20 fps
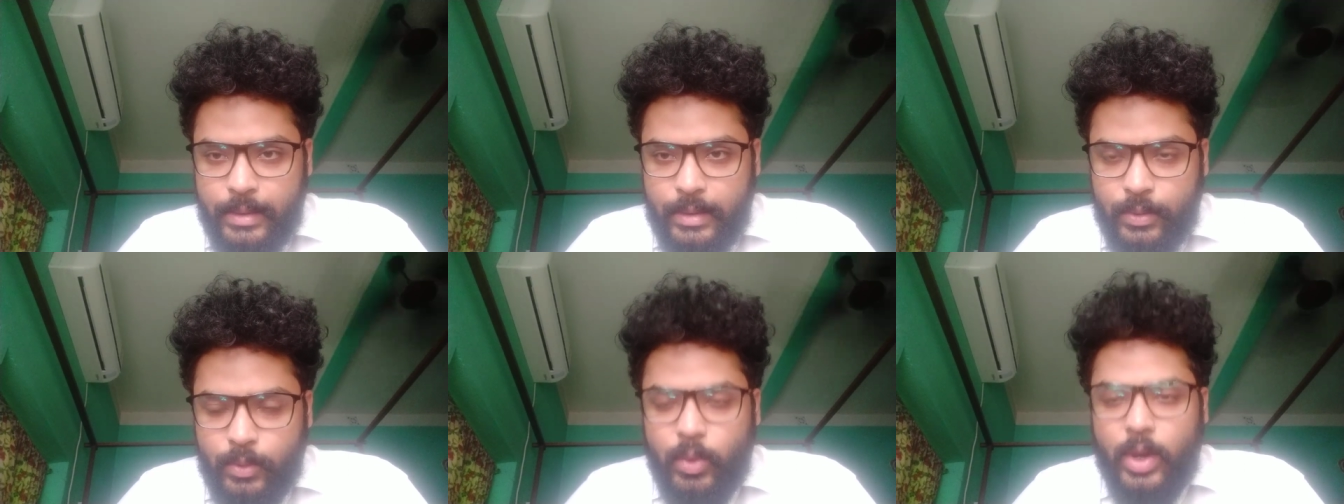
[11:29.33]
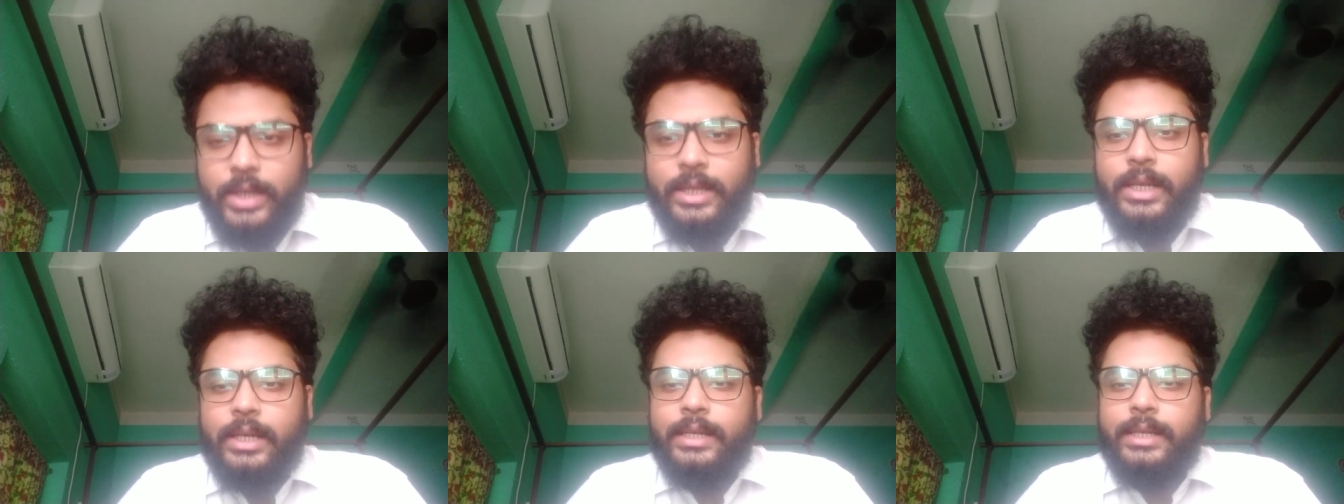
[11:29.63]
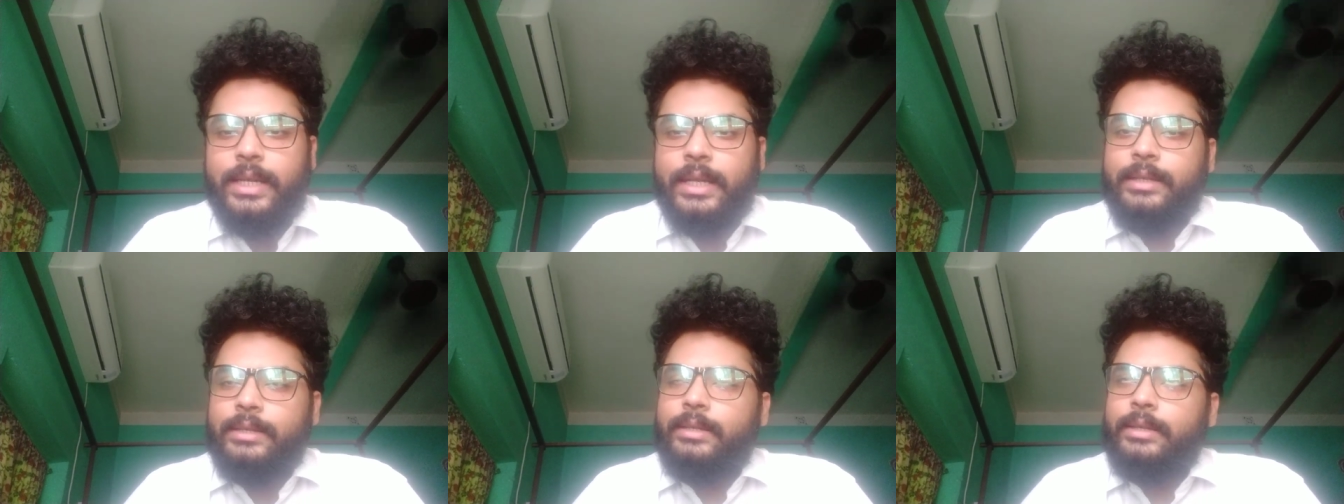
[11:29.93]
what are
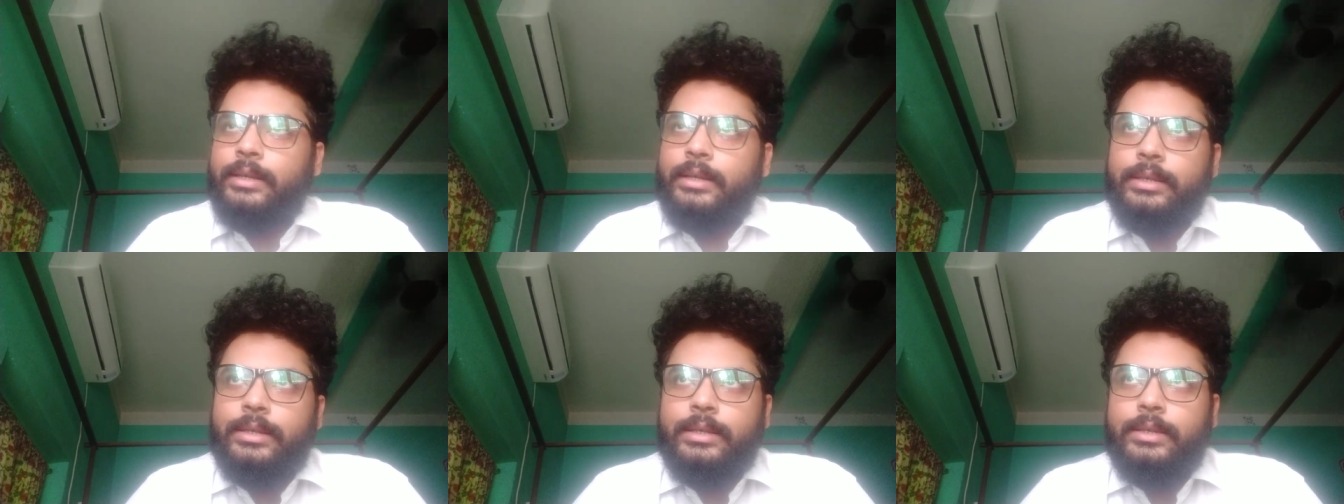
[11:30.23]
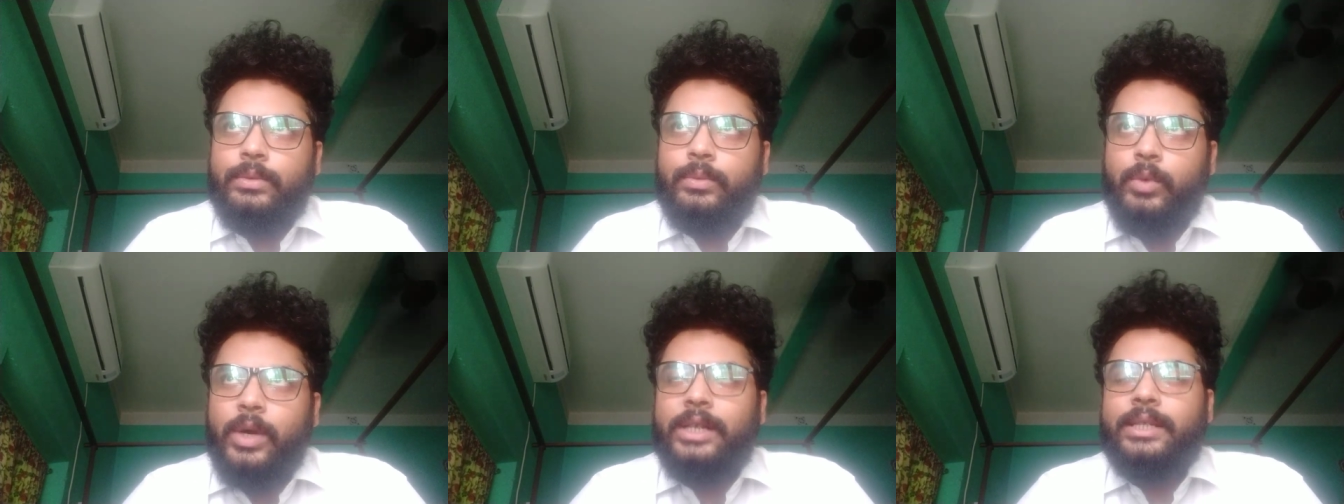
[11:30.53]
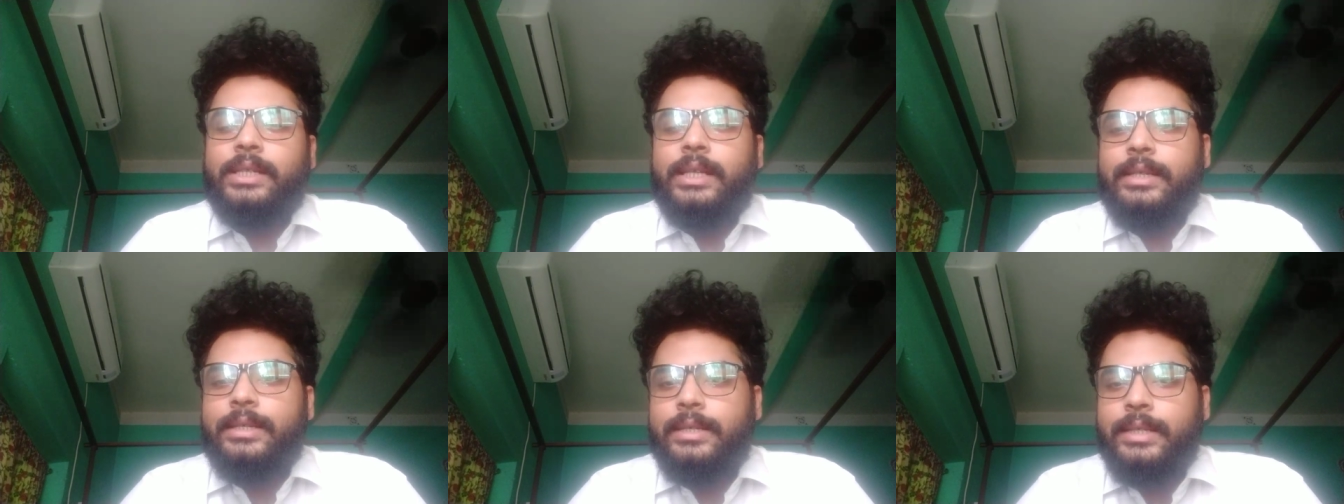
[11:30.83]
tenses?
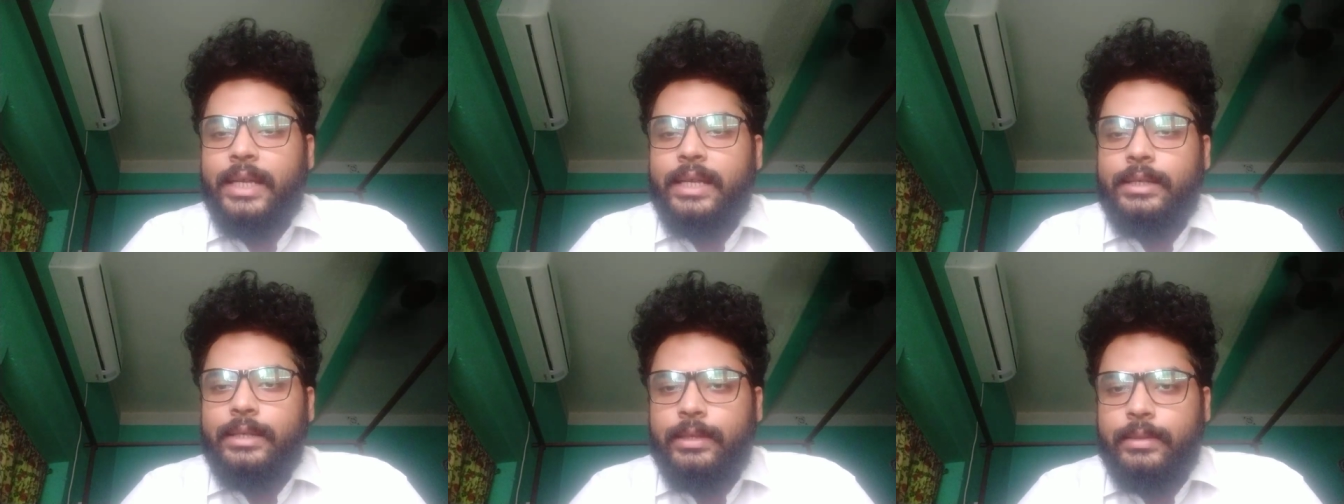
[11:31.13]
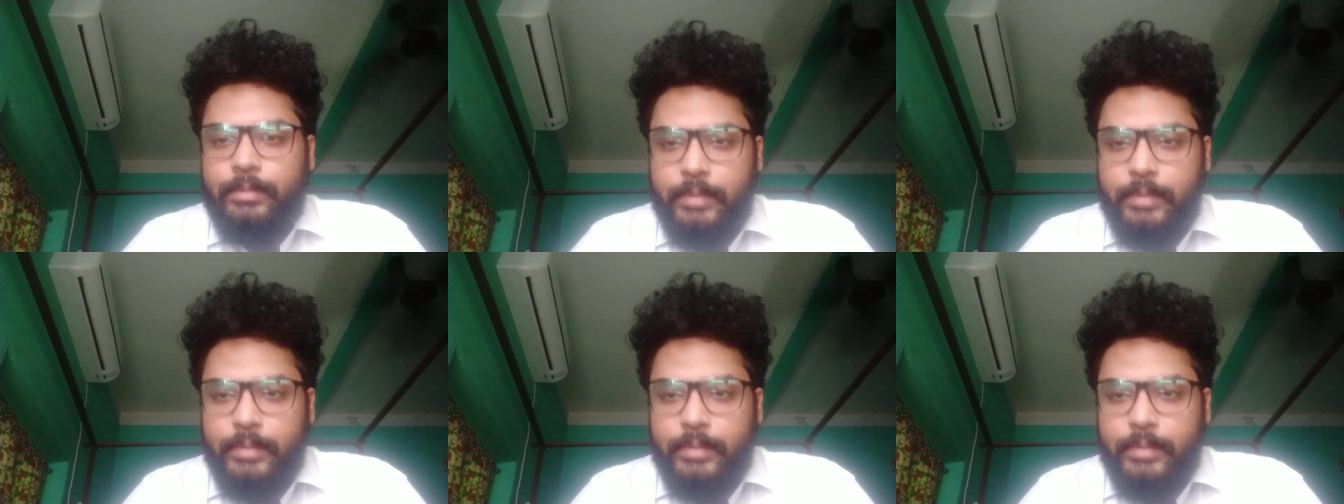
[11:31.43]
What does tense